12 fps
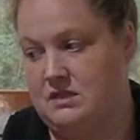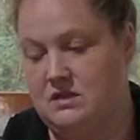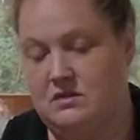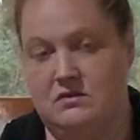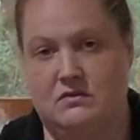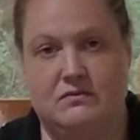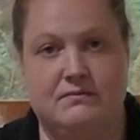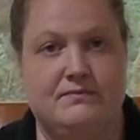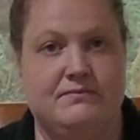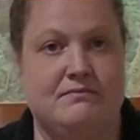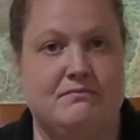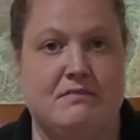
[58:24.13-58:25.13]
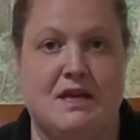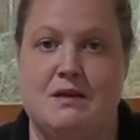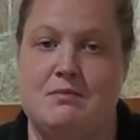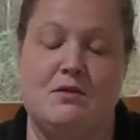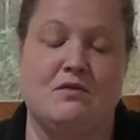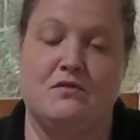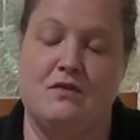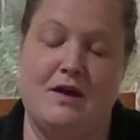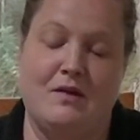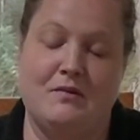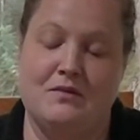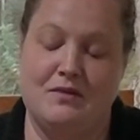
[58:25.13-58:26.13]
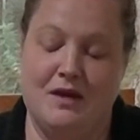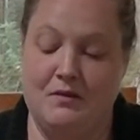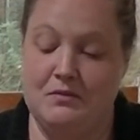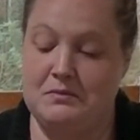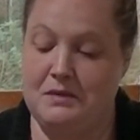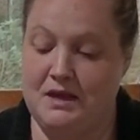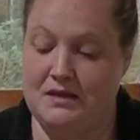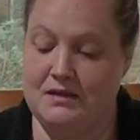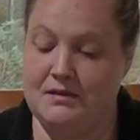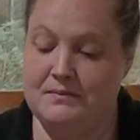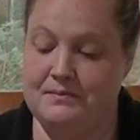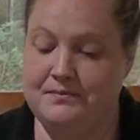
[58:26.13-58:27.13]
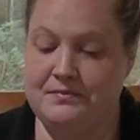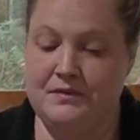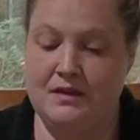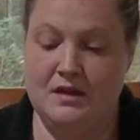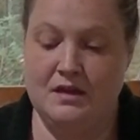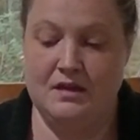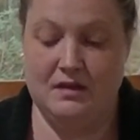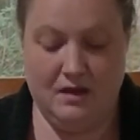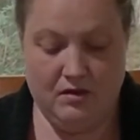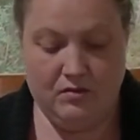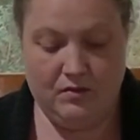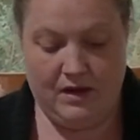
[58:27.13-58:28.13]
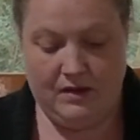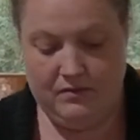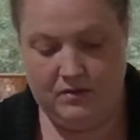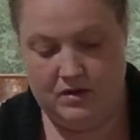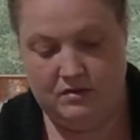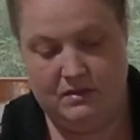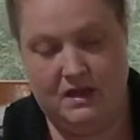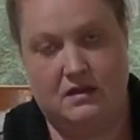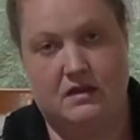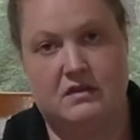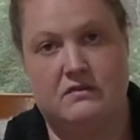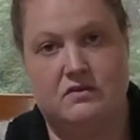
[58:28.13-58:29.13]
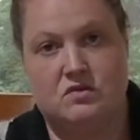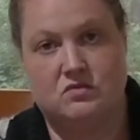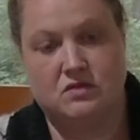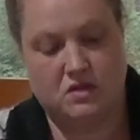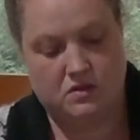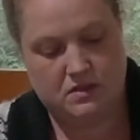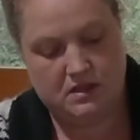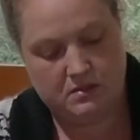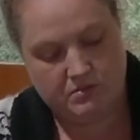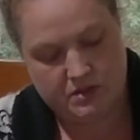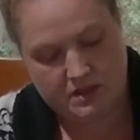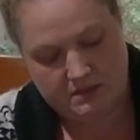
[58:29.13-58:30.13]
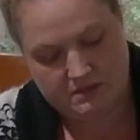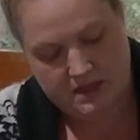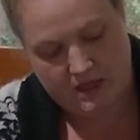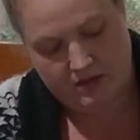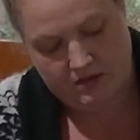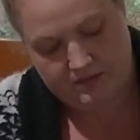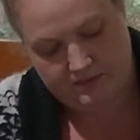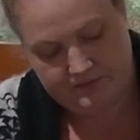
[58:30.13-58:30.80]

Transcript: to make a beautiful owl, I would make them the other way, where you'd make the individual toes and then put them together.